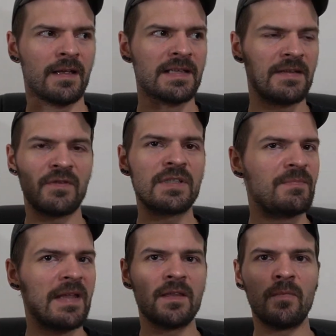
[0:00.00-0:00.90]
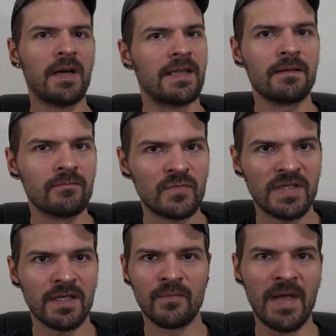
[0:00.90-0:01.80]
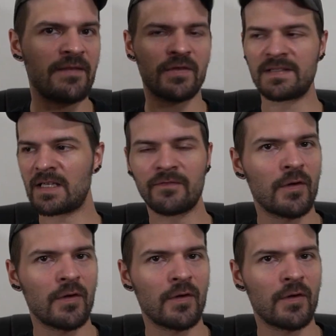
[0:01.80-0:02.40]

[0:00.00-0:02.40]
is if you spend the money to pay for the cell